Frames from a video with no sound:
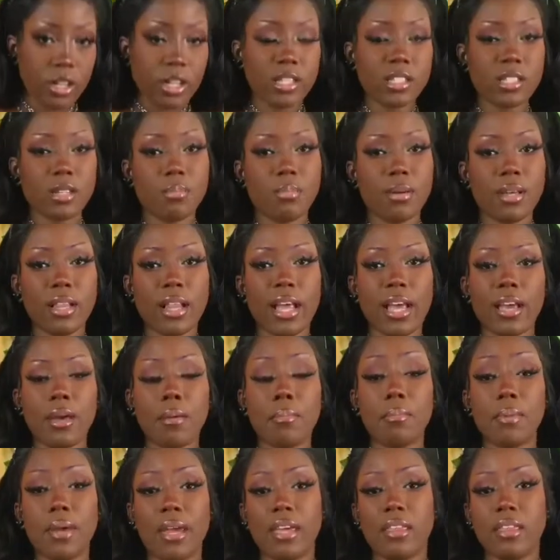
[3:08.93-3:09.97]
a bit like a
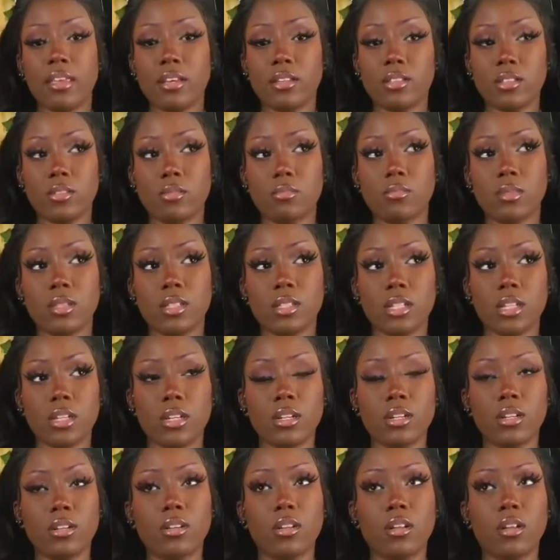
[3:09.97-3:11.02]
bathing suit
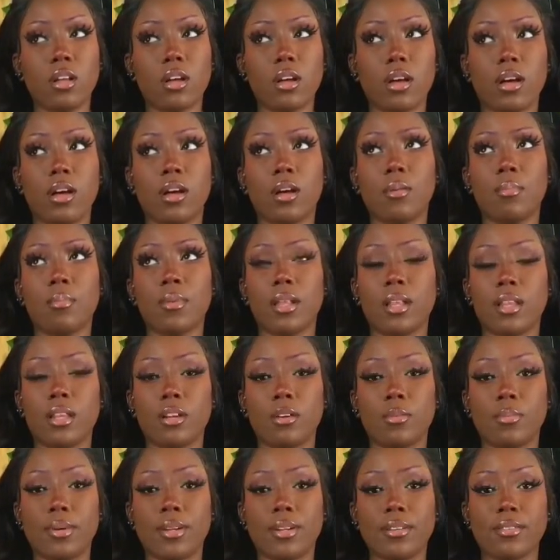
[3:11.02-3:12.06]
material, a little bit
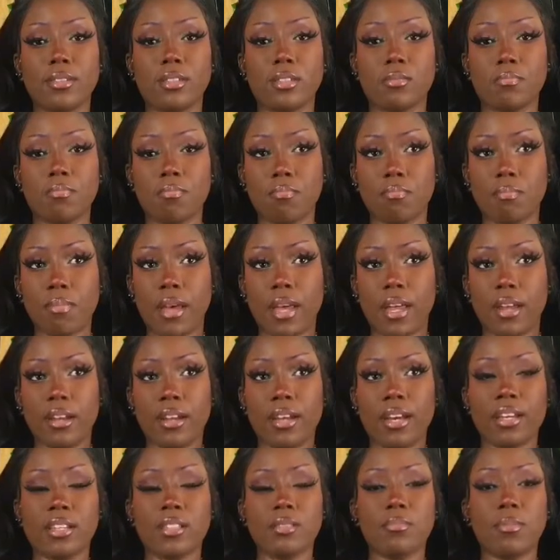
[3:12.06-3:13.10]
of spandex
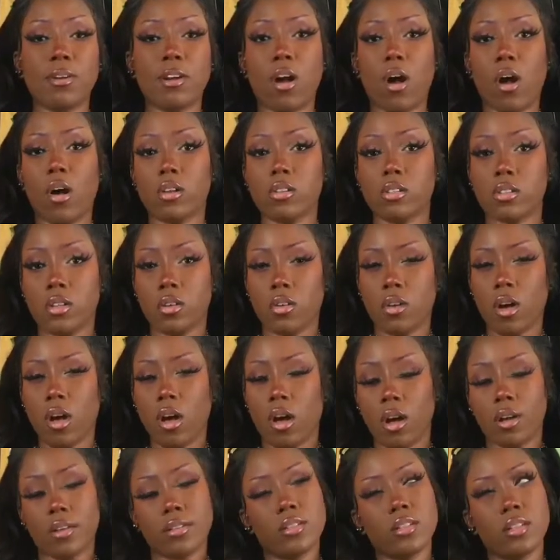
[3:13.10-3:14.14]
but also
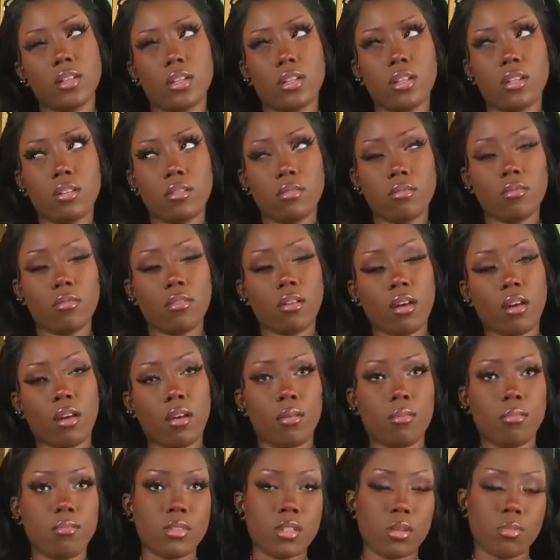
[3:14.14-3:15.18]
cotton,
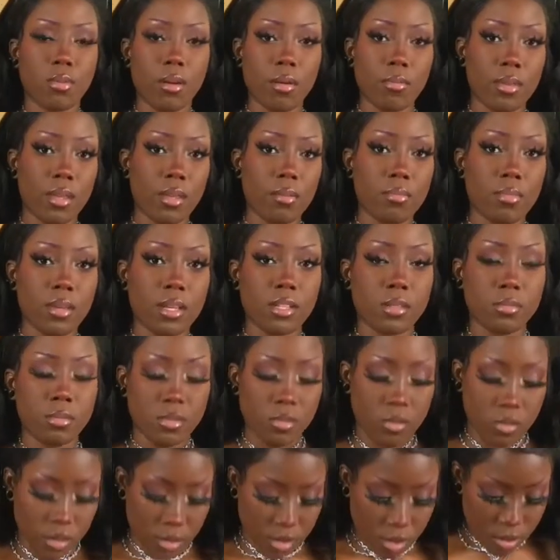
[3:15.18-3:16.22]
so probably a mix between
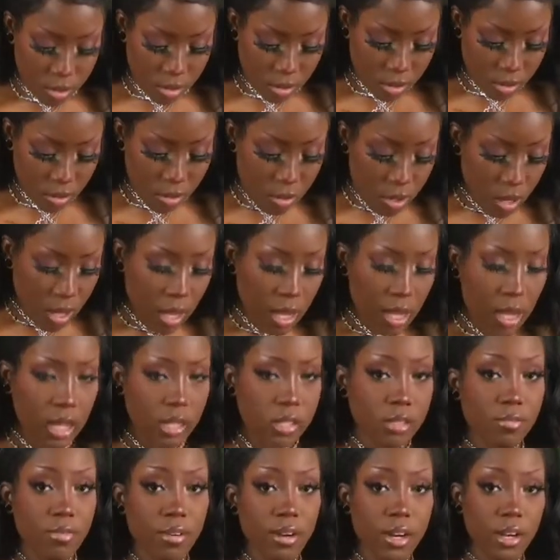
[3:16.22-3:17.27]
the two. It's
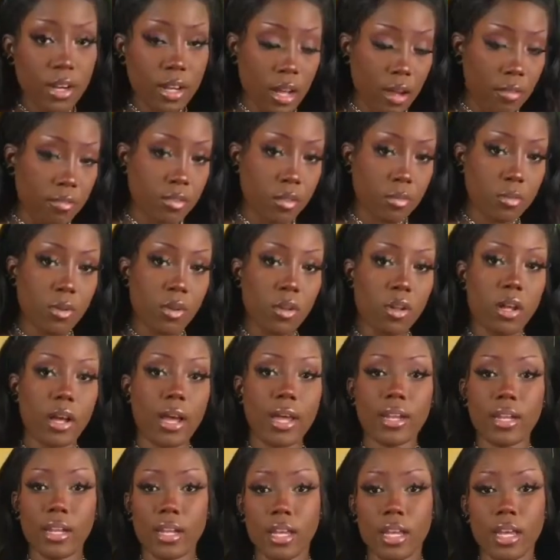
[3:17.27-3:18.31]
very comfortable and
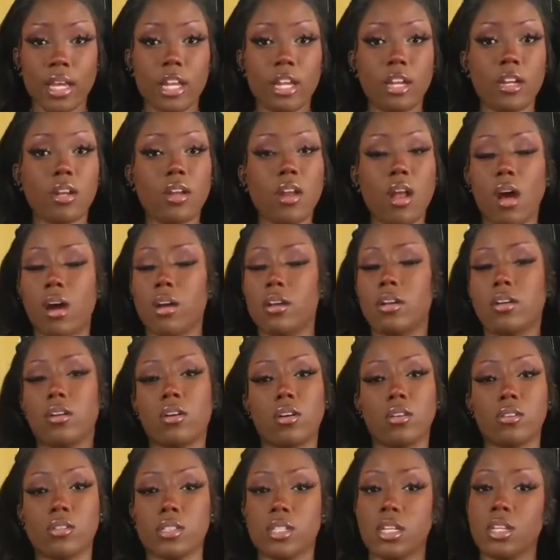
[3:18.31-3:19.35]
again not at all
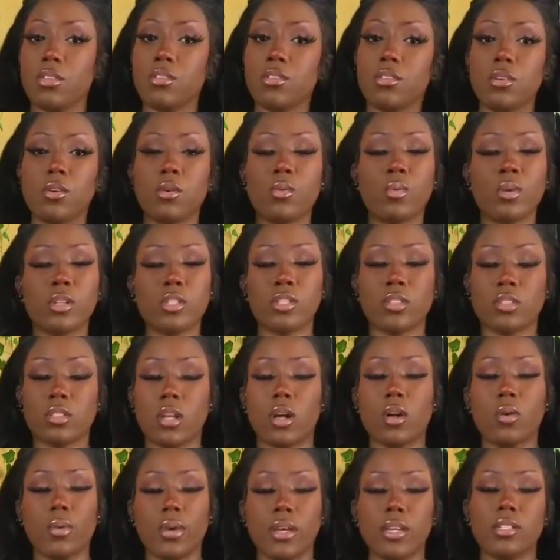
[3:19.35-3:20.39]
see-through, which is
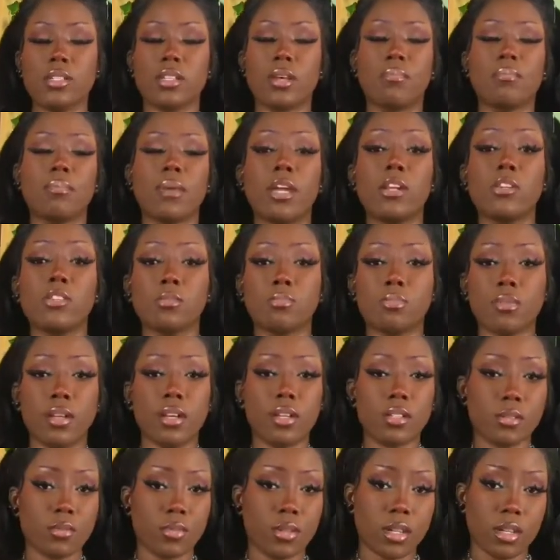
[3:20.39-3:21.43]
always a major plus when
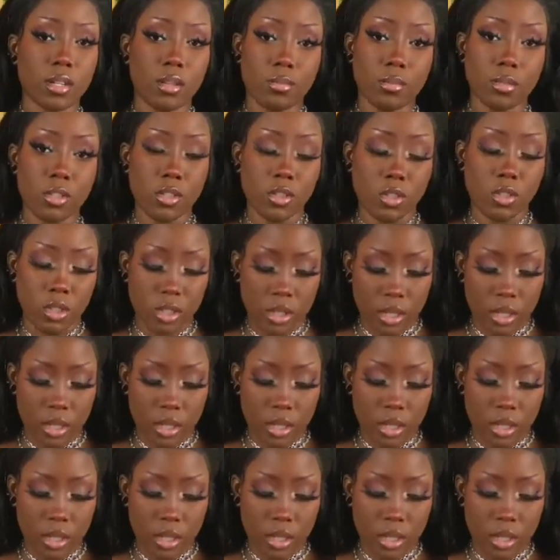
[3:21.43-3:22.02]
it comes to SHEIN